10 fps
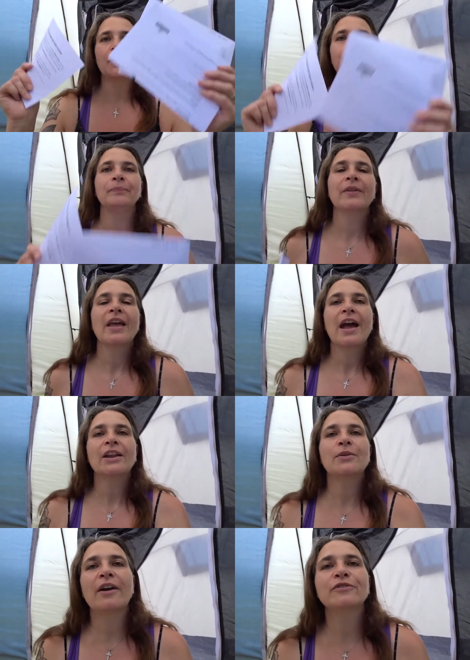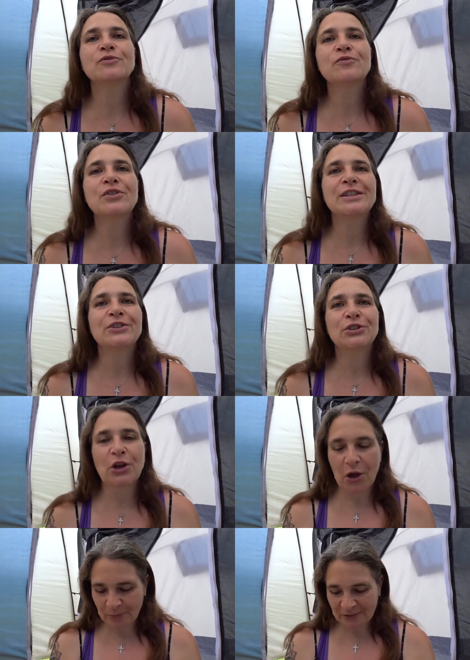them and you have to read the
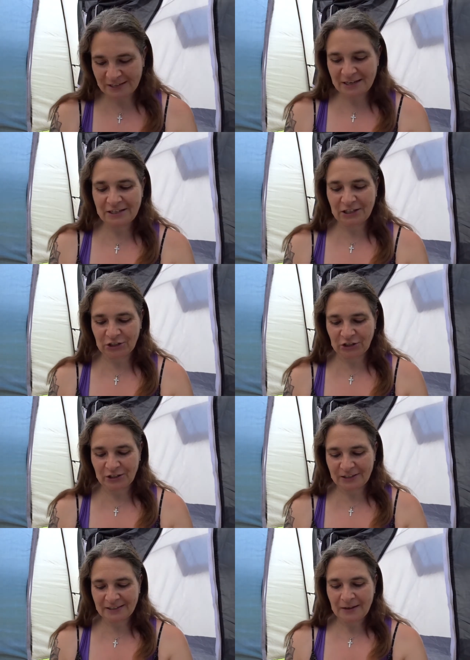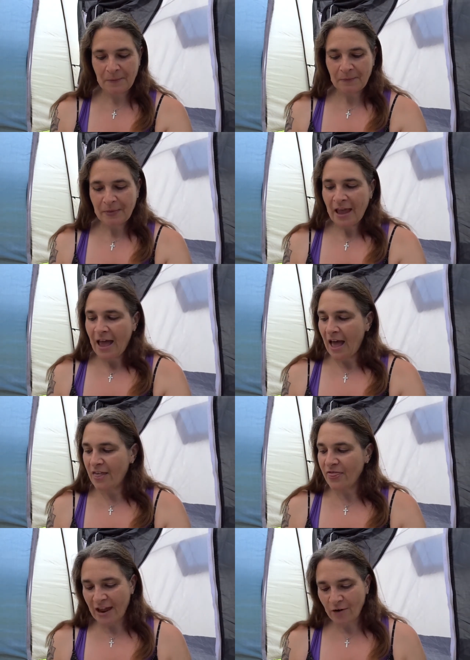terms and conditions
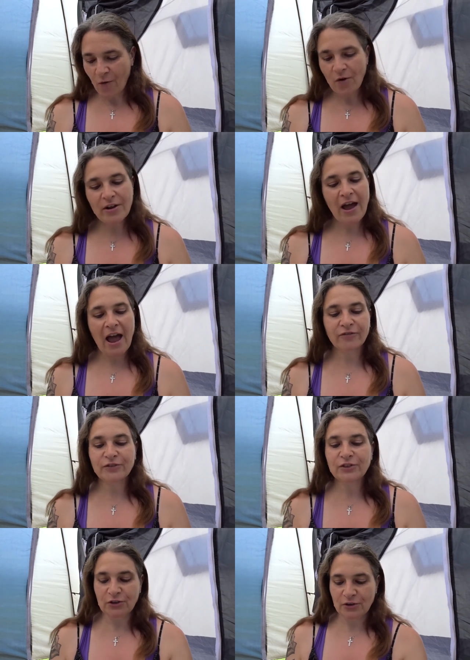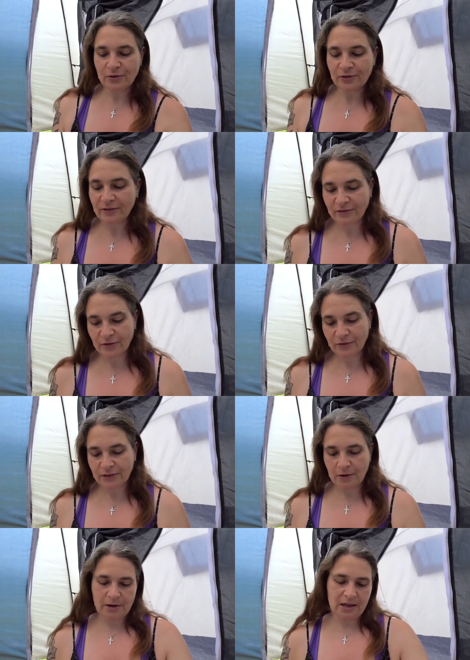and then all you have to do got
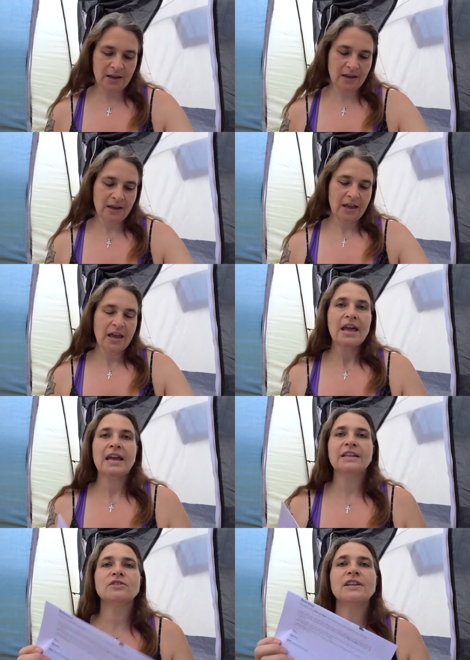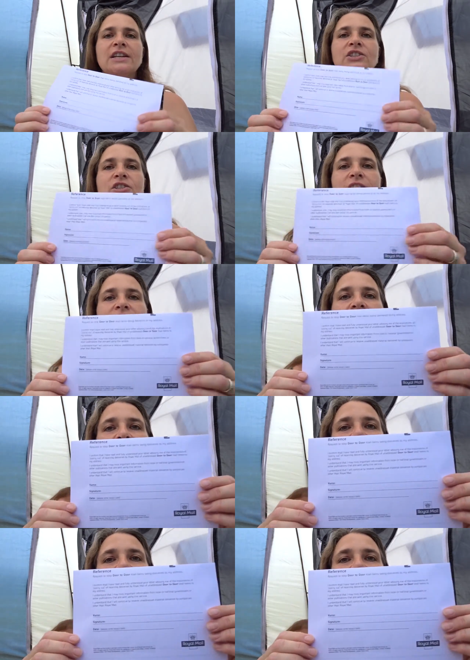so many here is you literally just